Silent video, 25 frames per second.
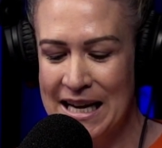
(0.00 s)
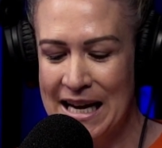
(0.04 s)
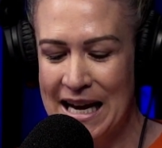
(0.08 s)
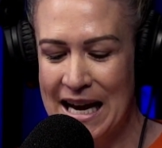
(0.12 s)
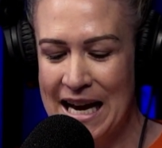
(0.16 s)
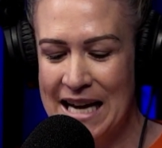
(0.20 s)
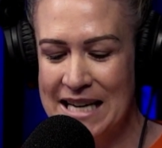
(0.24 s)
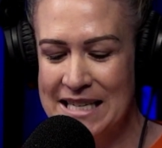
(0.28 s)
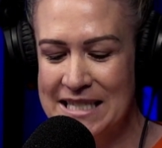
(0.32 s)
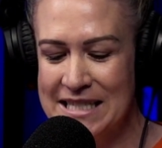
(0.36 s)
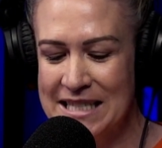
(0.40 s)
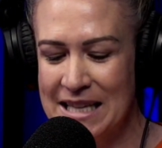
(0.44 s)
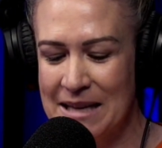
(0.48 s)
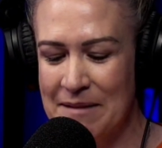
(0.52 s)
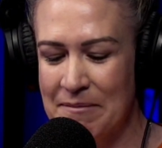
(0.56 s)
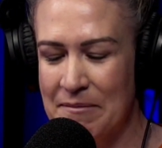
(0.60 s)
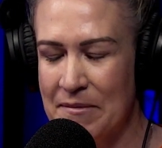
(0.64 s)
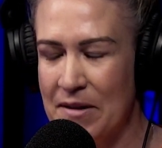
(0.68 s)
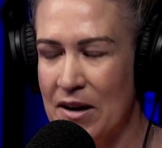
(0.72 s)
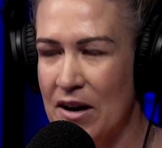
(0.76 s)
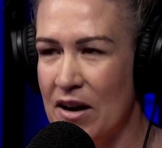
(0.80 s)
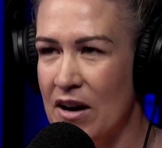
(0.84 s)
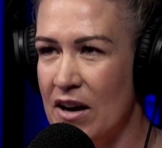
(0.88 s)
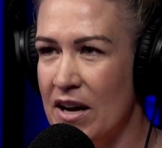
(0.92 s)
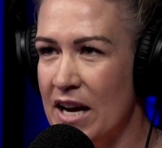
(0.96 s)

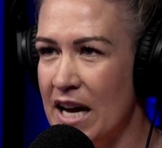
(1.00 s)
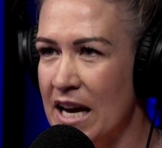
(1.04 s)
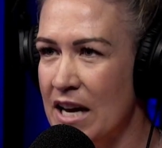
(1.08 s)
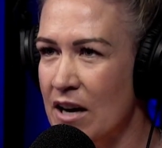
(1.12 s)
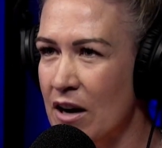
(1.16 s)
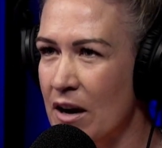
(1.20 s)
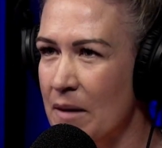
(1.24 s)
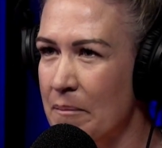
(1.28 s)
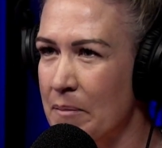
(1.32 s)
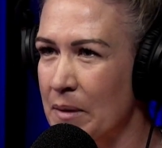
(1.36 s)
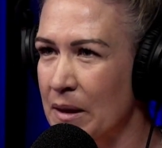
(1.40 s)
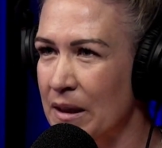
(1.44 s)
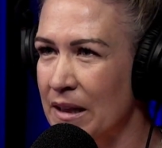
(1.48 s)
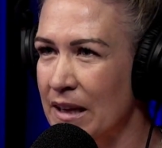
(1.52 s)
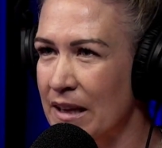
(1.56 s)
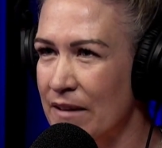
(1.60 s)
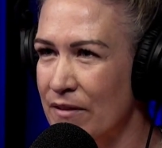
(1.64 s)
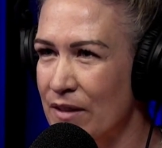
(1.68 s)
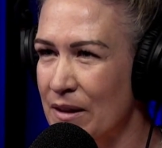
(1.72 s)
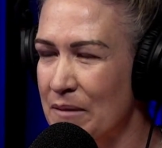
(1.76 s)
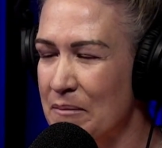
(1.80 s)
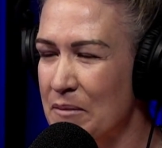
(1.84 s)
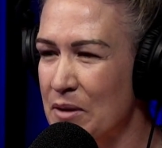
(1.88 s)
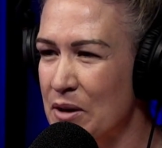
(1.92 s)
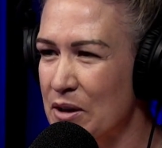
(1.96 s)
And I believe
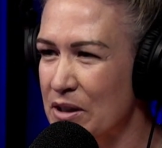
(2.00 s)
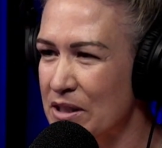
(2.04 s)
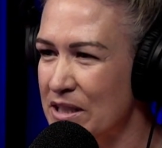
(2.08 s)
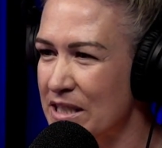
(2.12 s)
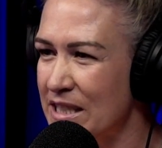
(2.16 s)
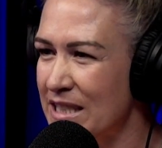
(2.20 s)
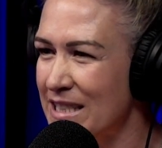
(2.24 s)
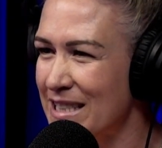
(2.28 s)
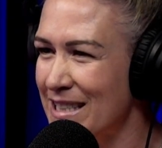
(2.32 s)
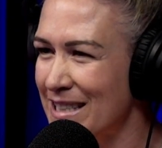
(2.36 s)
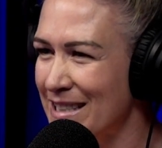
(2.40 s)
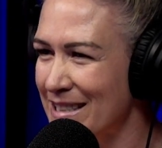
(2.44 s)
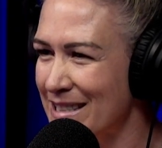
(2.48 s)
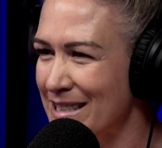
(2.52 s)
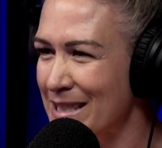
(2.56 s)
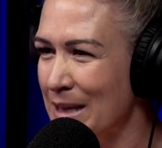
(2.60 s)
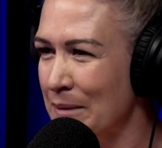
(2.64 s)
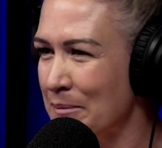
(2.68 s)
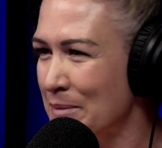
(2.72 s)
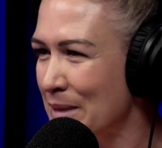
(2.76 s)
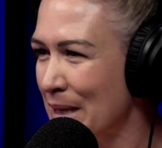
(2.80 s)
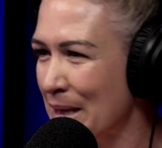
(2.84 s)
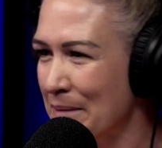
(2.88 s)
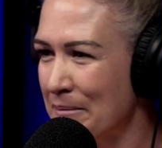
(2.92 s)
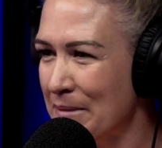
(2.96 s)
that Merxy did it
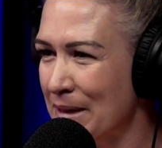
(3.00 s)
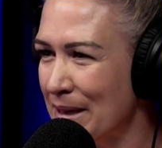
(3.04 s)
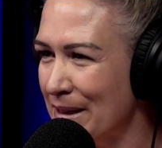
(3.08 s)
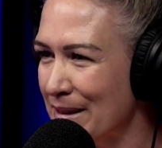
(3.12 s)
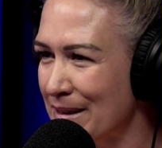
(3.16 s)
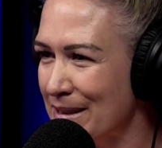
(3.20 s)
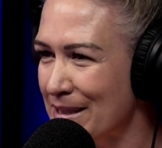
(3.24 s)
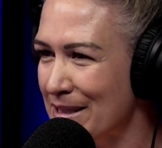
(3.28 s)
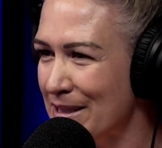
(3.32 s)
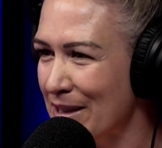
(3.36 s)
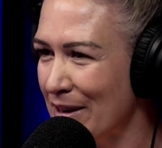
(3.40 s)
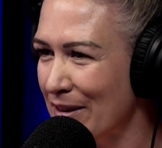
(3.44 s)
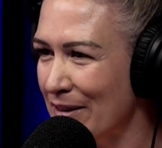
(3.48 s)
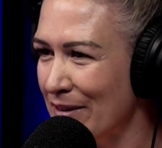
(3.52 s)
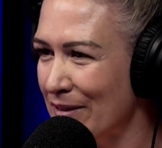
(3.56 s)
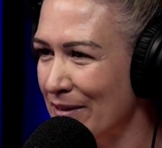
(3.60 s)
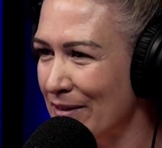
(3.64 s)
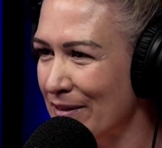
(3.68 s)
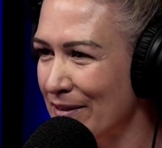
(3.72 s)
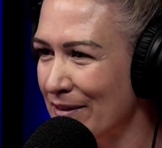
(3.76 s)
sub 10 minutes. So,